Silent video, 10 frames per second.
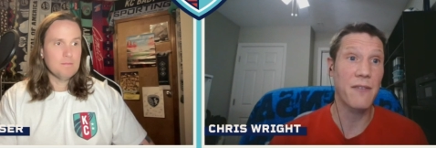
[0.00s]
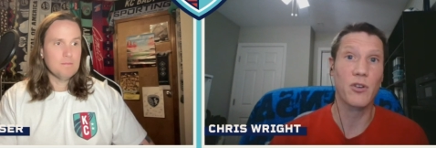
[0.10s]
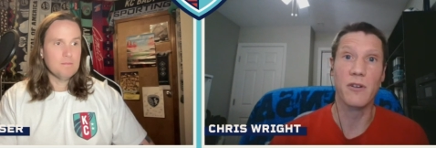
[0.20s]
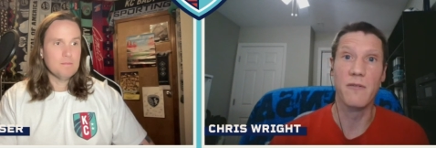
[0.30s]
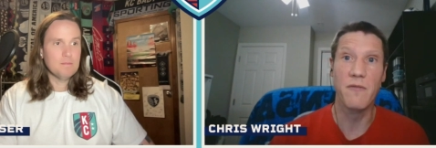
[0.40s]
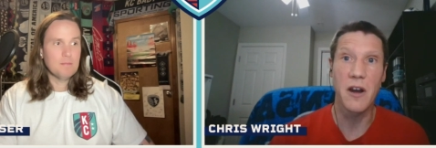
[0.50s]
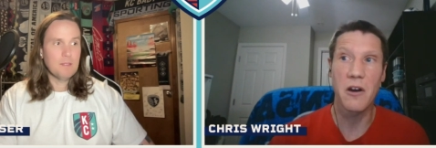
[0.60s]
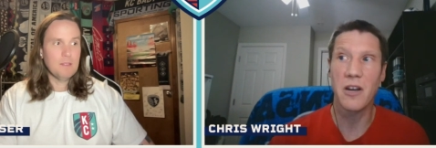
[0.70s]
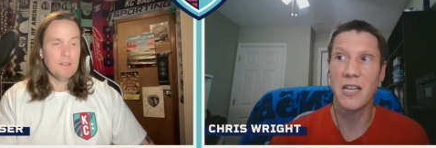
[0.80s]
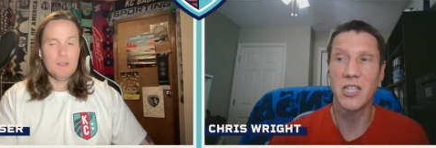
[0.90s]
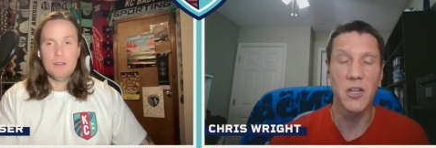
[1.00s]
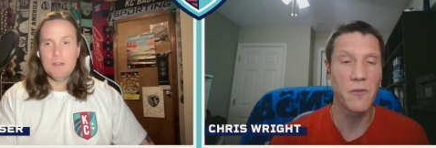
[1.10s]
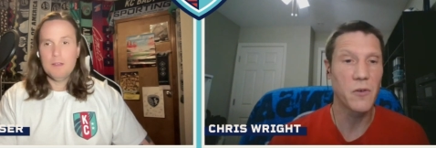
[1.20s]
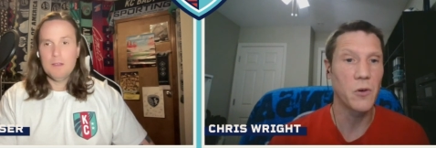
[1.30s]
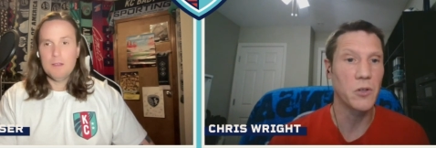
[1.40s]
Speaker 1: after a very
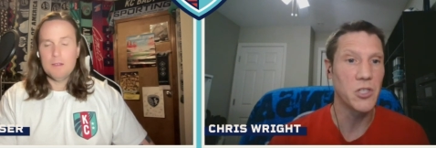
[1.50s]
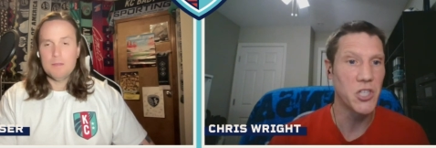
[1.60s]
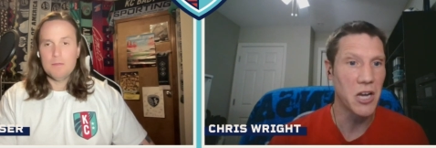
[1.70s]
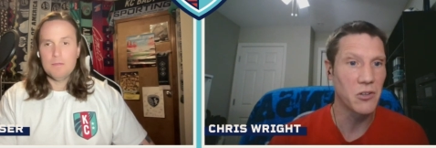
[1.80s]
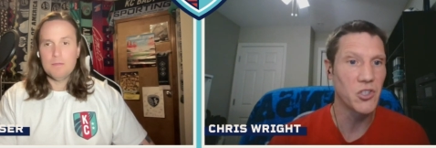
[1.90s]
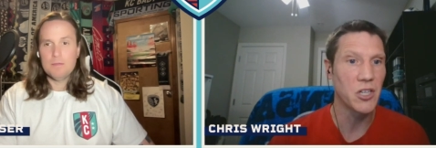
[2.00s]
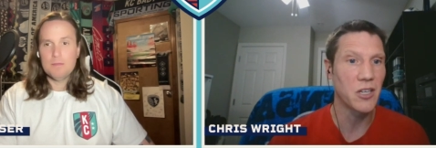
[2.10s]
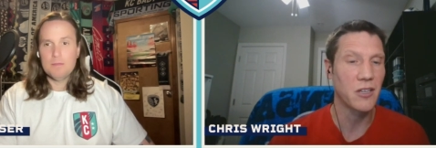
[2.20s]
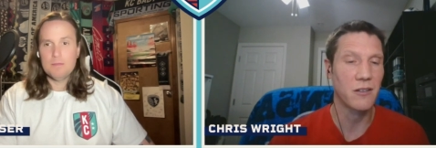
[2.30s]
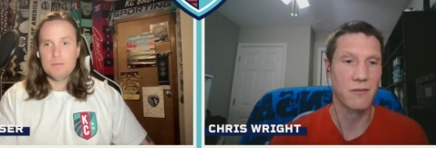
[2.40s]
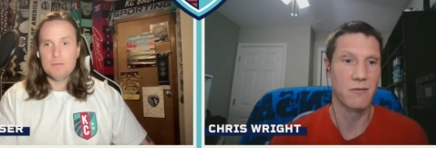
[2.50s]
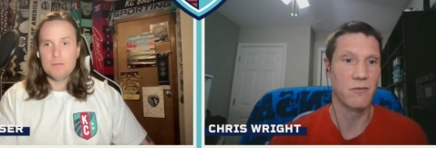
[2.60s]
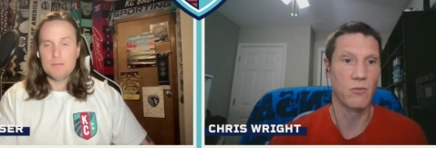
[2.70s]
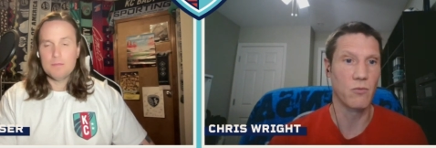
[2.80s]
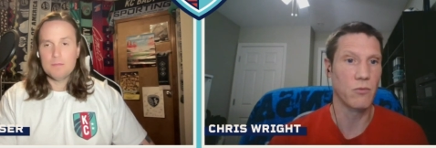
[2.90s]
difficult and challenging,
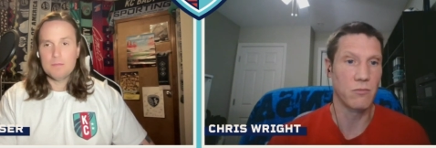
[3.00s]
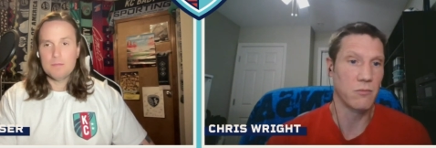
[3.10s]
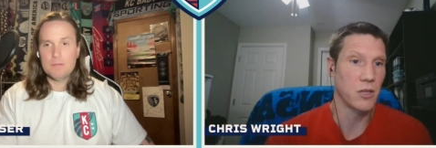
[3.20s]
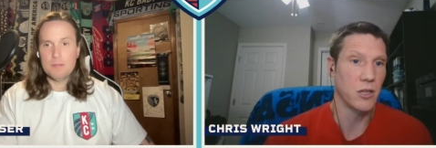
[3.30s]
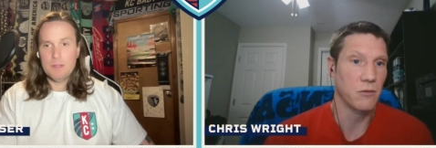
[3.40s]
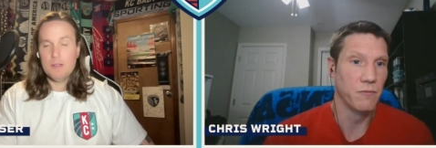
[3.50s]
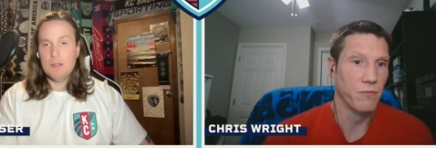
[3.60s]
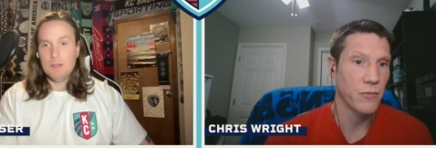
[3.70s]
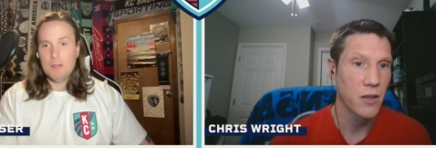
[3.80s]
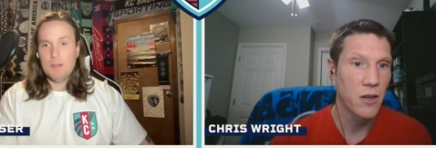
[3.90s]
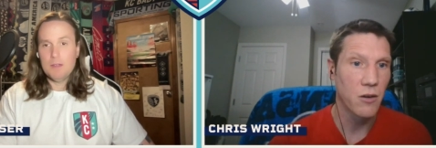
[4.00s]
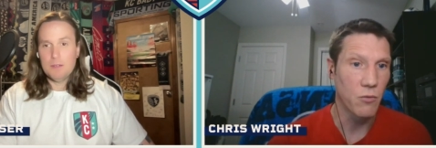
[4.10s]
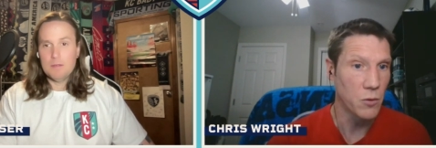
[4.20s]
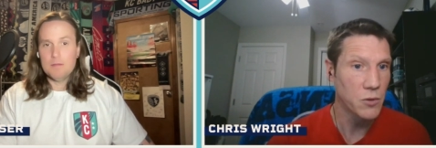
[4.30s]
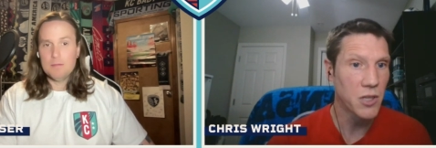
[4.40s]
you know,
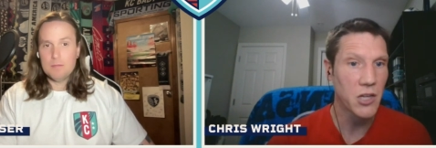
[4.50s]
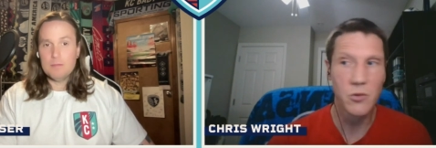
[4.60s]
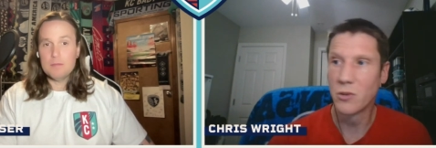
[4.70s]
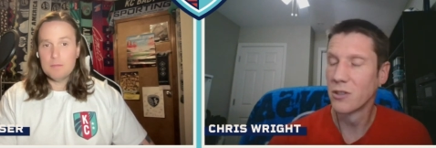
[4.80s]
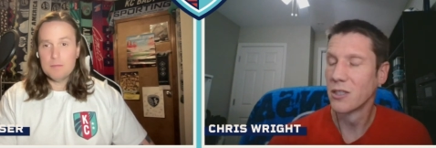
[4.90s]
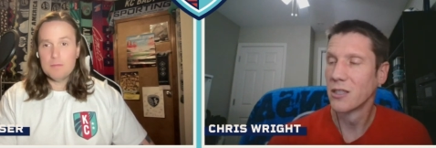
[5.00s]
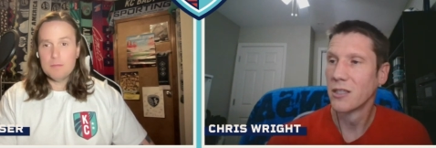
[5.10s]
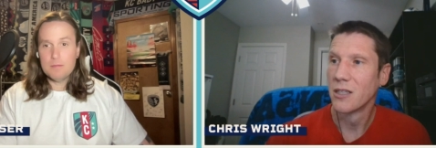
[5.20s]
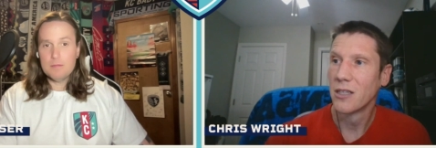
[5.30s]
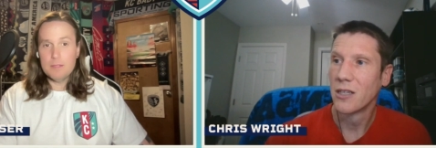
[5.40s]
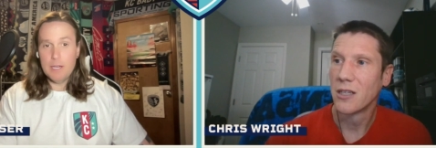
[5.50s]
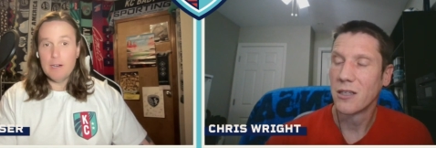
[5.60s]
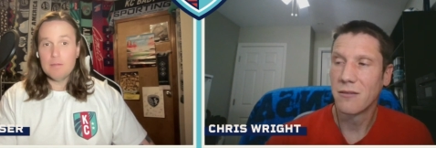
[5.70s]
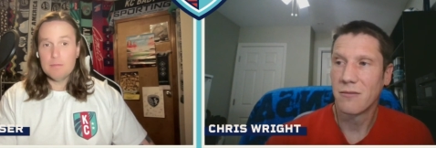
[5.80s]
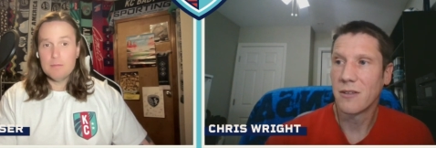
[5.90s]
road schedule.
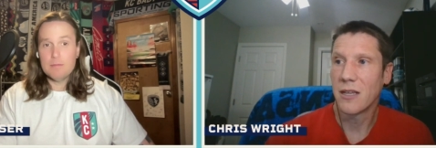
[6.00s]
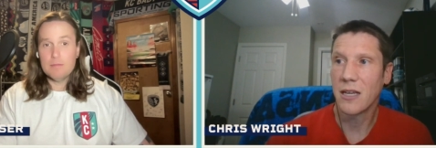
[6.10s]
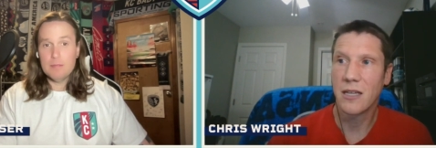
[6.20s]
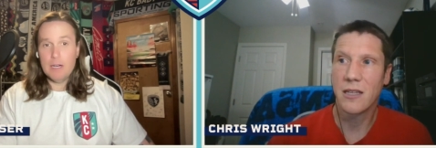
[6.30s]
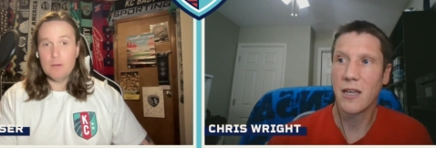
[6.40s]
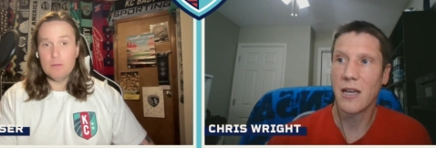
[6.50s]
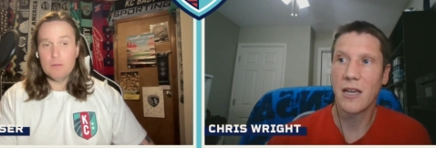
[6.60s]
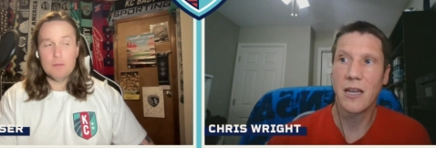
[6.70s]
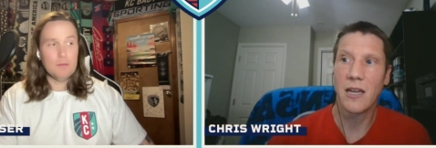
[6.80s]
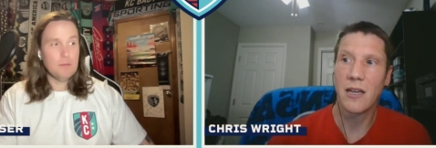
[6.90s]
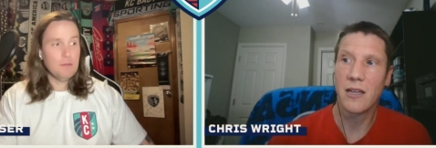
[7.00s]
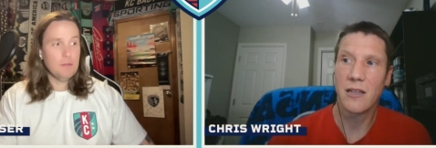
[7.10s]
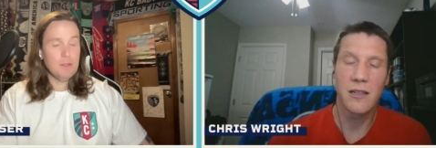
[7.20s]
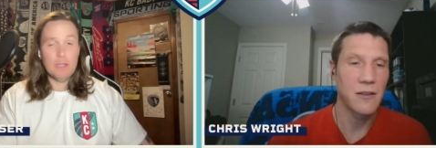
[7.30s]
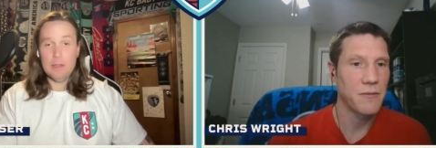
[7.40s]
Speaker 2: Yeah. Now,
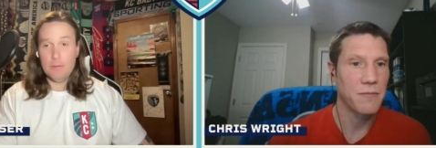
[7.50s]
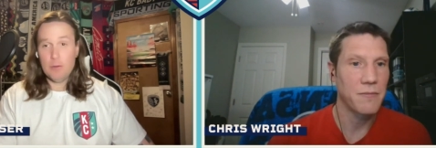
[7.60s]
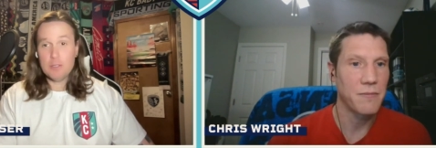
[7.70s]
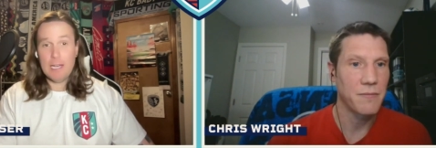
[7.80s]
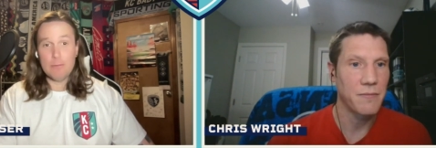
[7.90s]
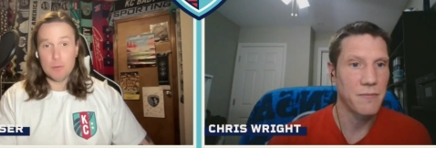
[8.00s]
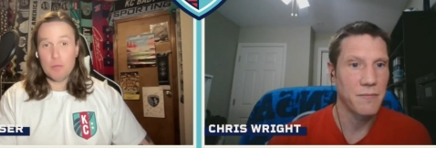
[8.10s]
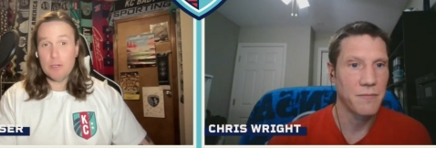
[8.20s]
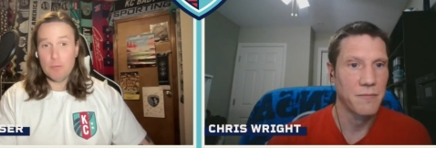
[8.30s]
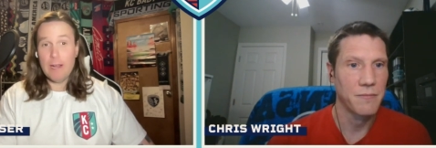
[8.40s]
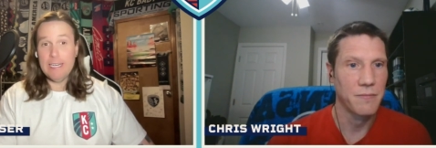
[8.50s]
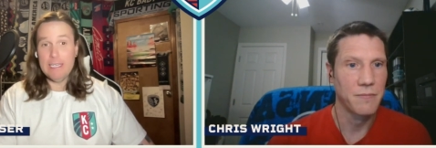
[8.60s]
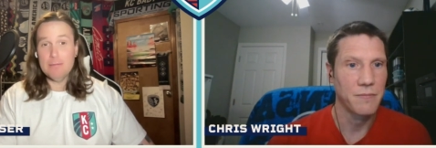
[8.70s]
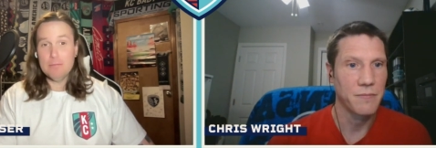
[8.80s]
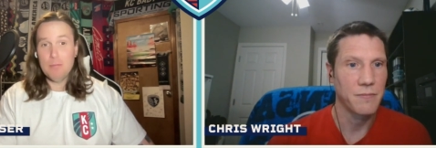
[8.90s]
the, the first half was pretty
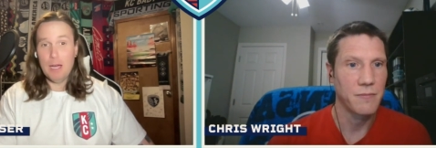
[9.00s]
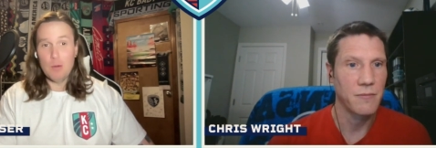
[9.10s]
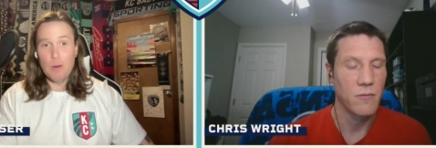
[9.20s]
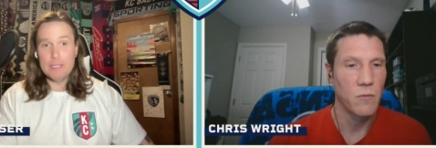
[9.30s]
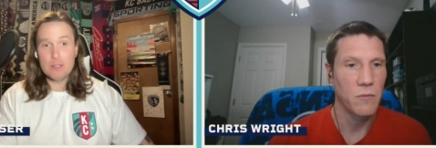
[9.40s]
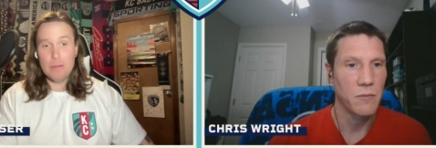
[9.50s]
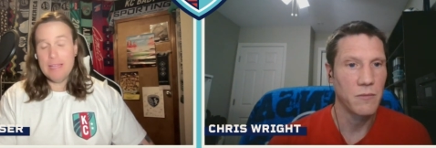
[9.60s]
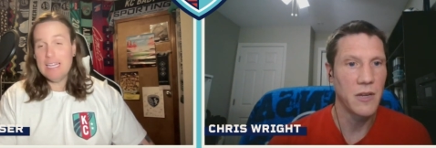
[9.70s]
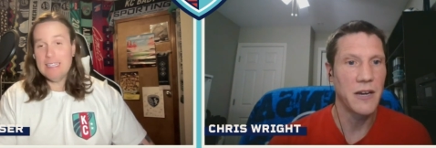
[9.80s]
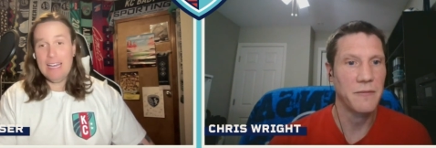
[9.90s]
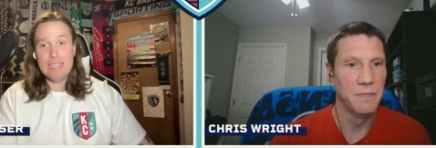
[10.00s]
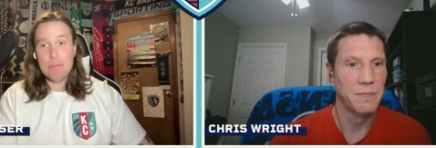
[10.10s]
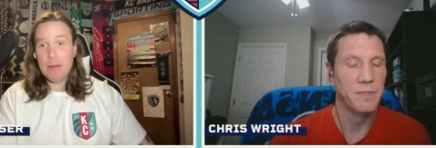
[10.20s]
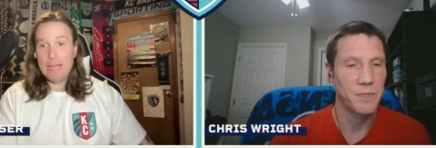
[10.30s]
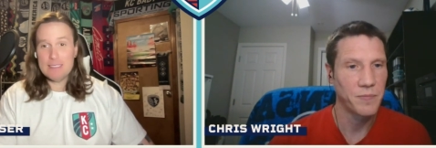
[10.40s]
rainy, by the way. So, I mean, that, that
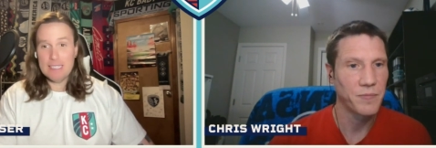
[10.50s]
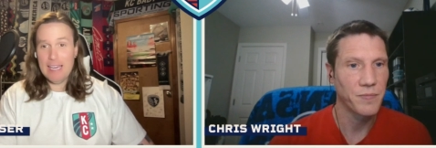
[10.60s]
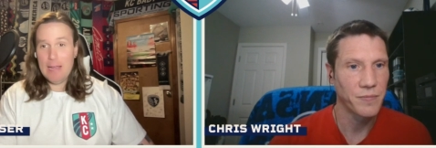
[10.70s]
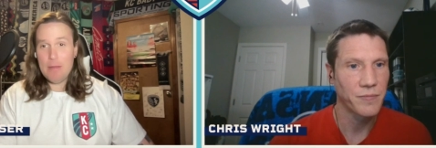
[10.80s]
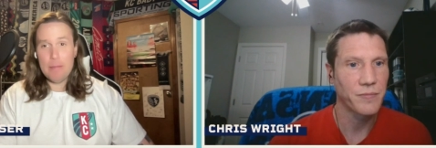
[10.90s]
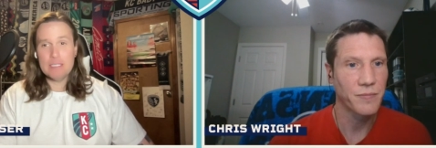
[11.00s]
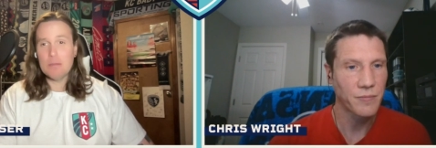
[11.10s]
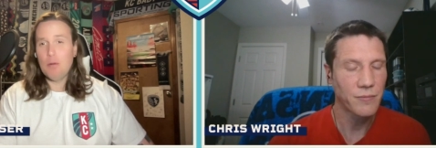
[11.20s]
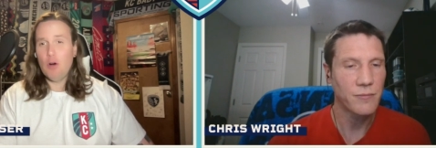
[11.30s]
impacts the game. That makes the